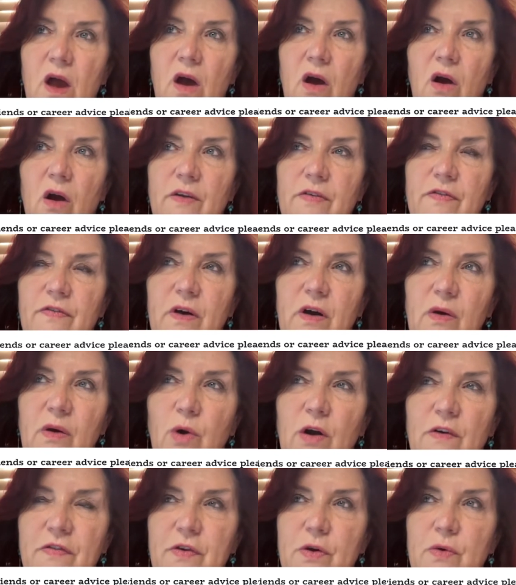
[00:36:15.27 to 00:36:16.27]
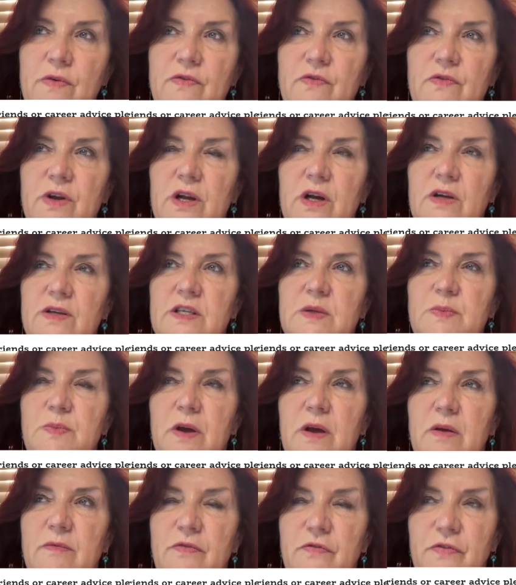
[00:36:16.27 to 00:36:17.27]
What I feel with
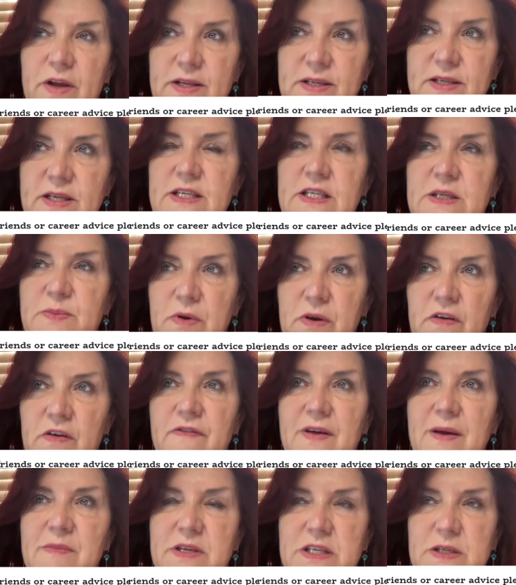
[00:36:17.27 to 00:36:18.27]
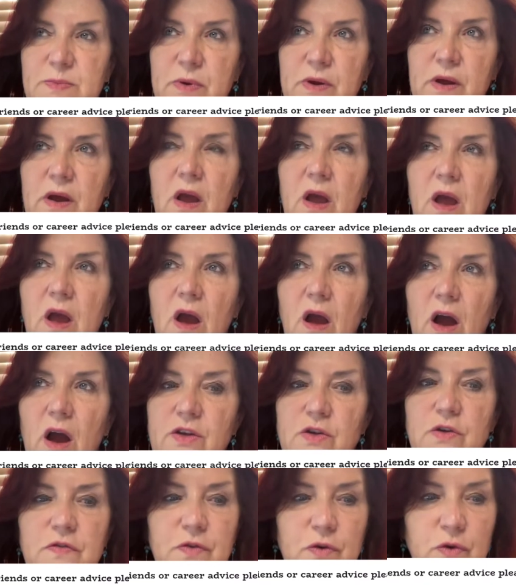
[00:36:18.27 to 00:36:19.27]
Rihanna's friends in spirit, family in spirit, I
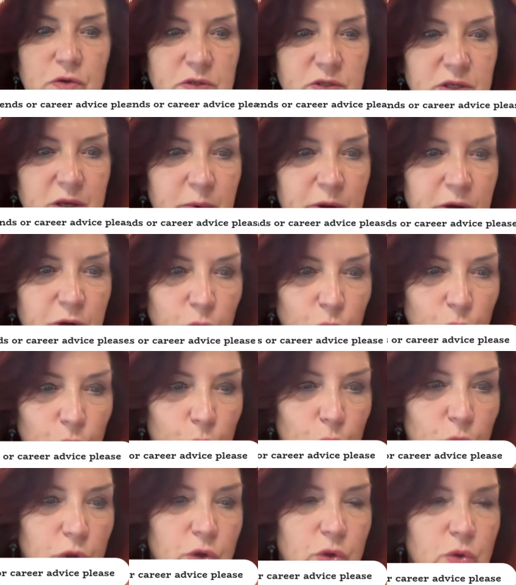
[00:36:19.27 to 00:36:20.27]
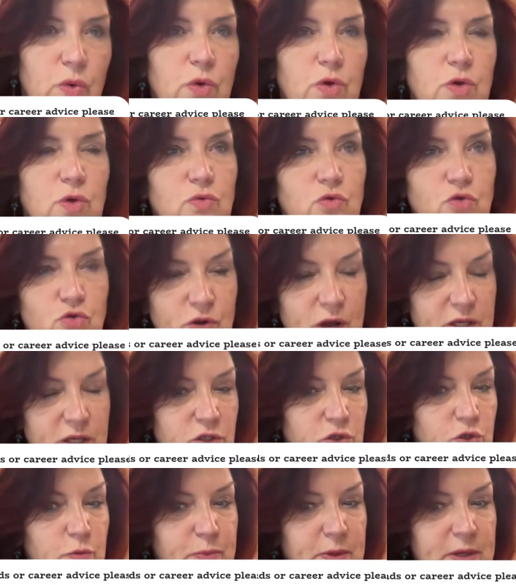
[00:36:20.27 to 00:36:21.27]
do feel you're someone who you
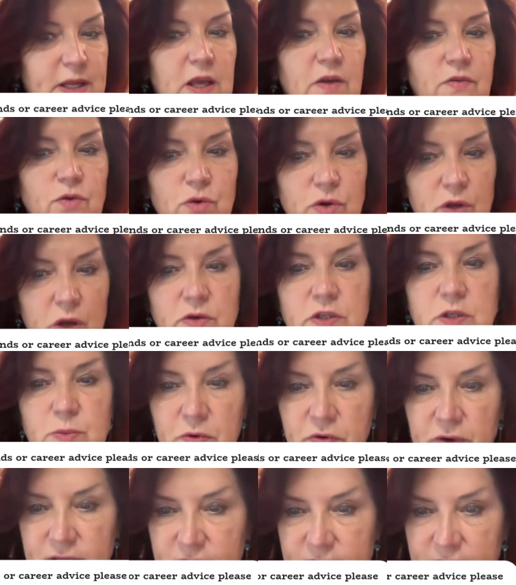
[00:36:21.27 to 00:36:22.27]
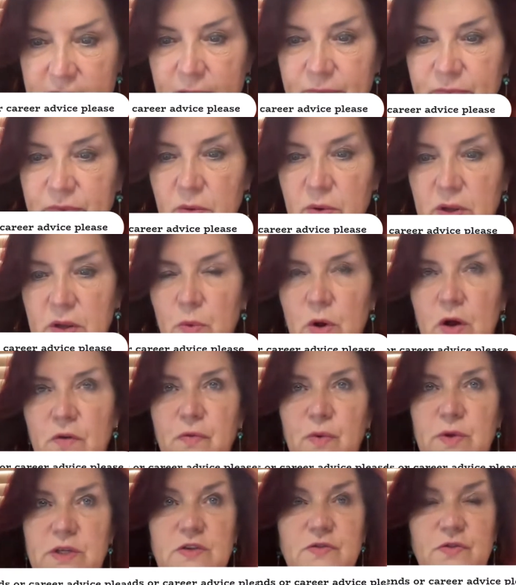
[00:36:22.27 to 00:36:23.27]
trust, you believe, you know, spirit is there. What I
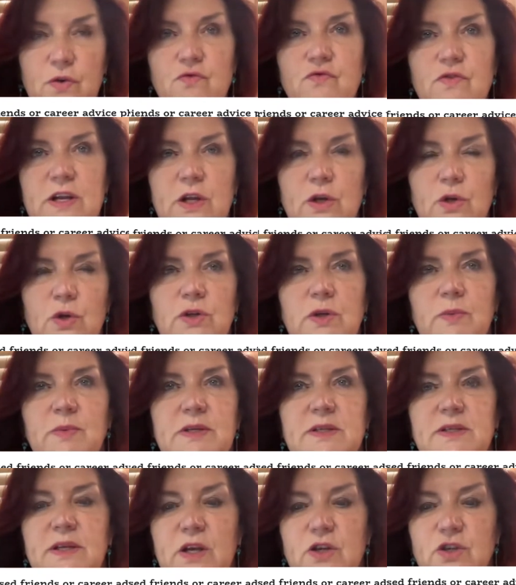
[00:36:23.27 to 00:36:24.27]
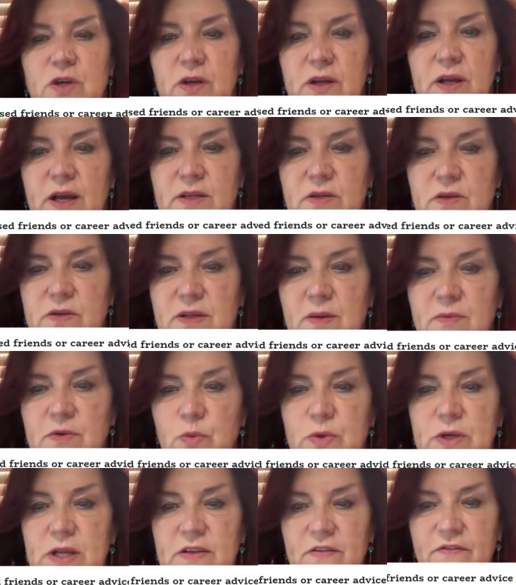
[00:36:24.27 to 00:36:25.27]
feel, she's feel really good. I want to say to her, okay, so sometimes
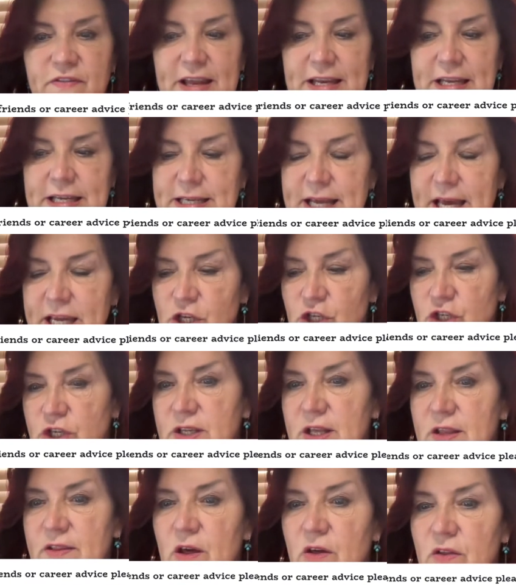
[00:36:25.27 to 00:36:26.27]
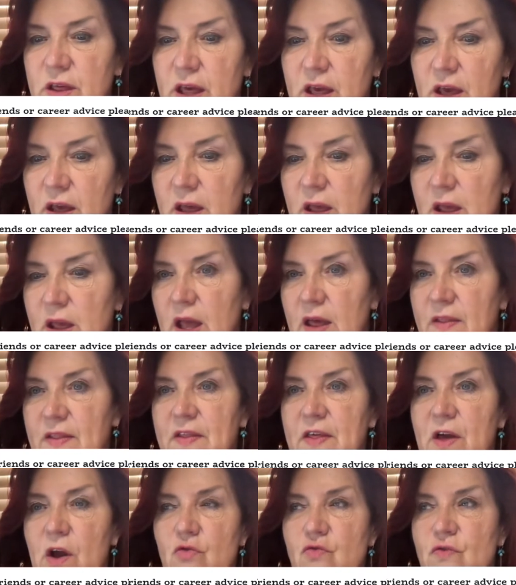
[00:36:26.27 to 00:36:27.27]
we need the validation that they're there and that
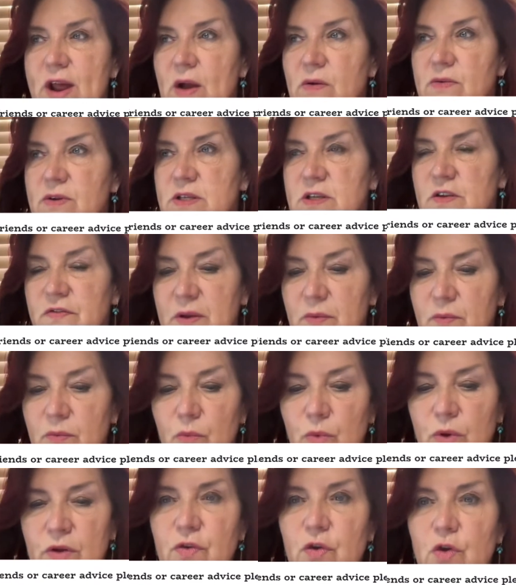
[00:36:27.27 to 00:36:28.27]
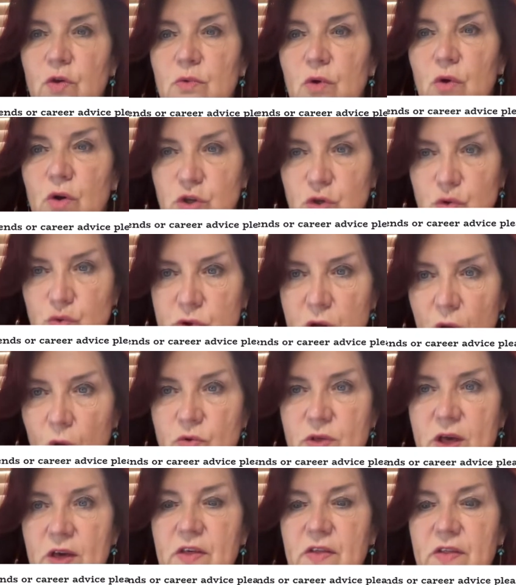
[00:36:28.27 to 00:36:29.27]
they're around us. I think with you more, you know
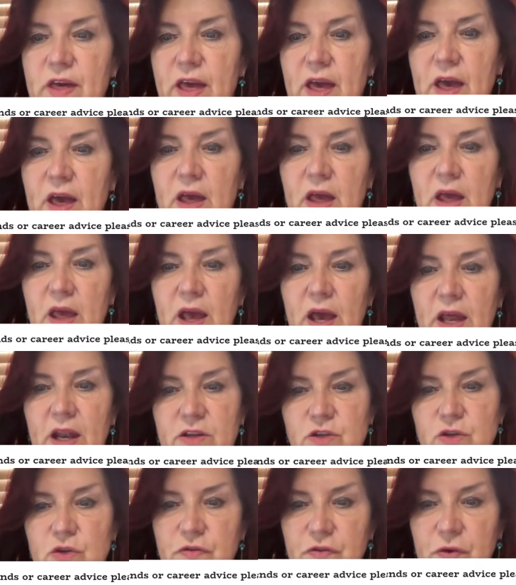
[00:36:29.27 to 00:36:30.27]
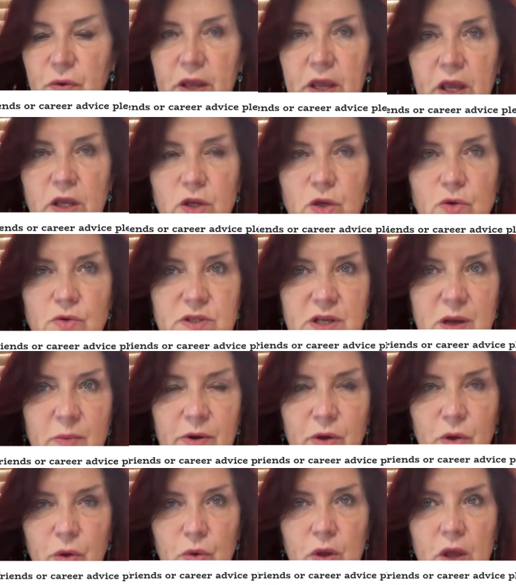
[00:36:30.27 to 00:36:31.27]
that they're there, and I do feel here you're
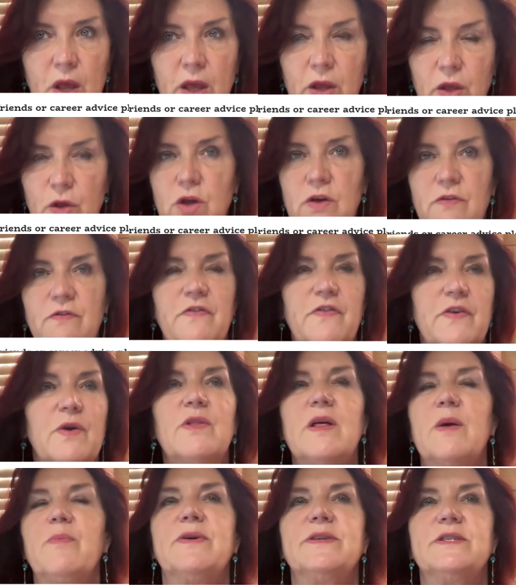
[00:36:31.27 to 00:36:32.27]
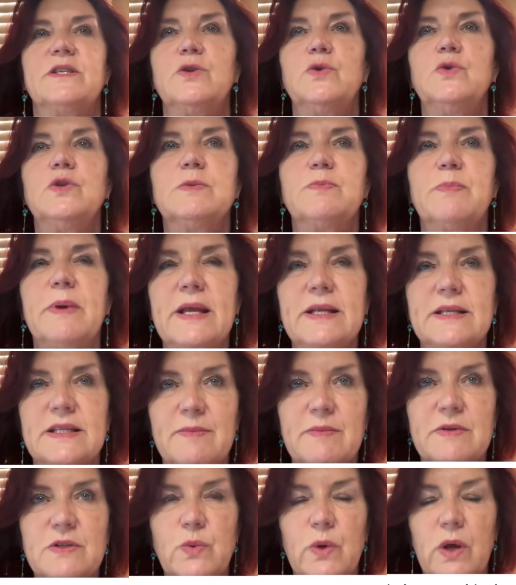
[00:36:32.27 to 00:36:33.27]
someone who you can feel their presence. You speak
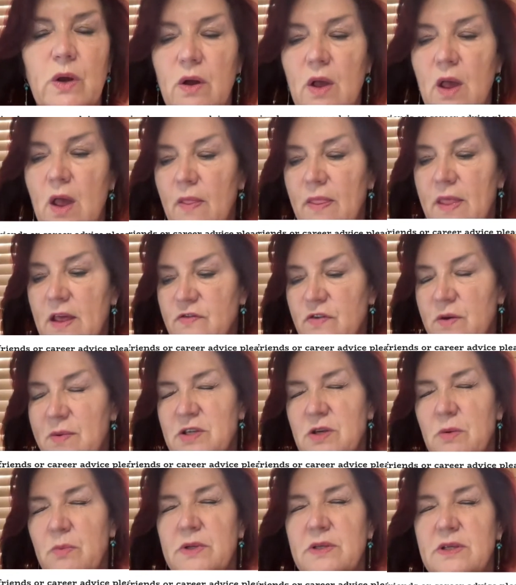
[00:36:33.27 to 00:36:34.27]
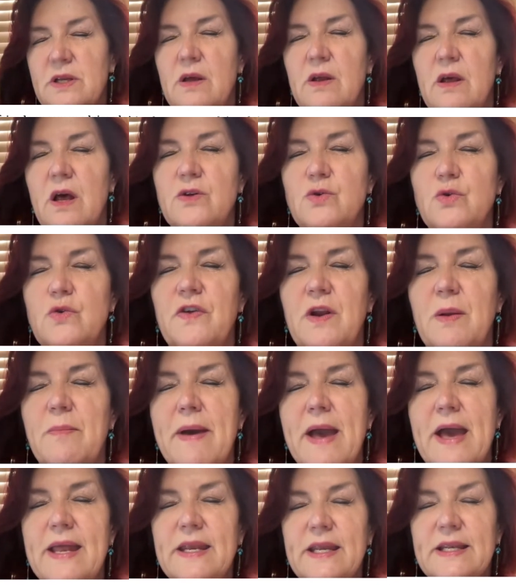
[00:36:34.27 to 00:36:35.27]
them as well. There's very much I want to say. I do feel a
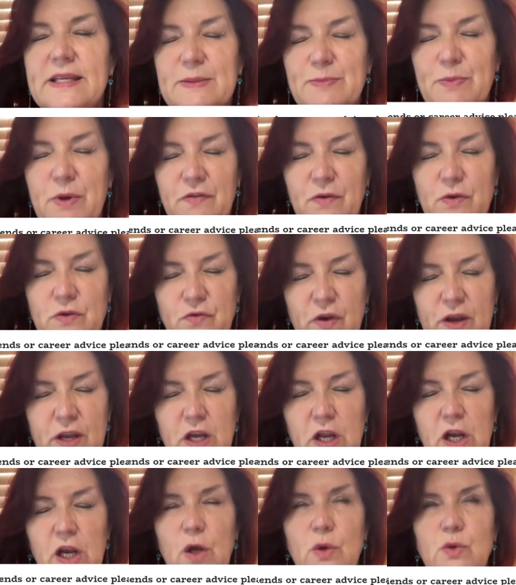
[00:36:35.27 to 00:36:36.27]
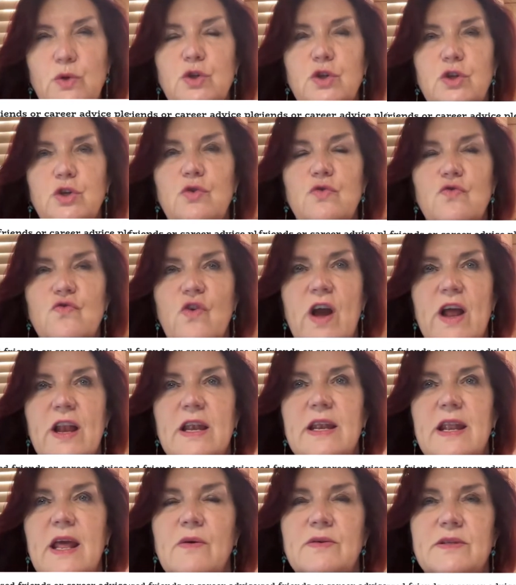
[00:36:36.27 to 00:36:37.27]
man in spirit feels very close to you right
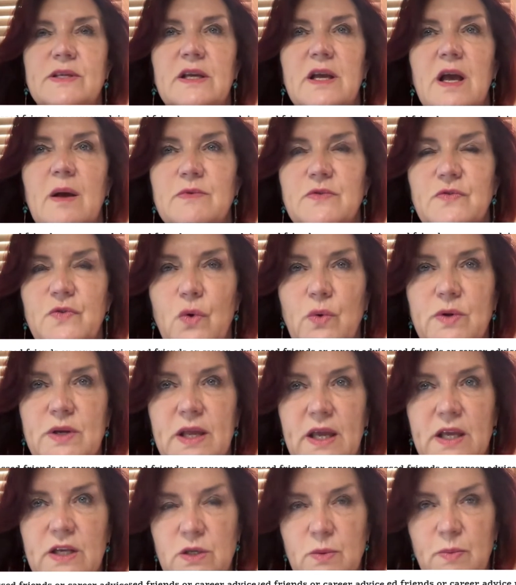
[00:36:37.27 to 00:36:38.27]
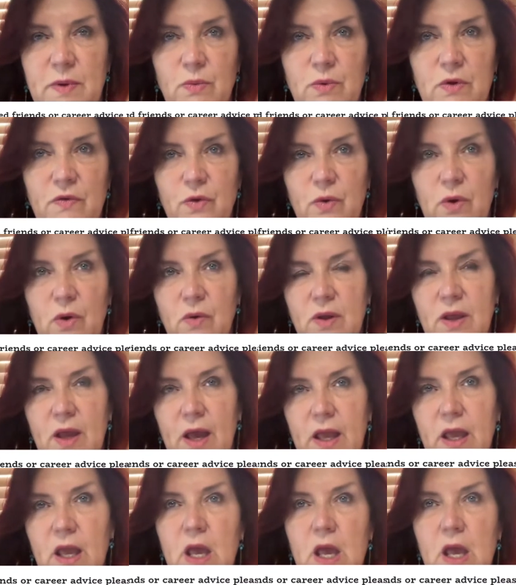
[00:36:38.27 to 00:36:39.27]
now as he comes forward here to be with you. Okay,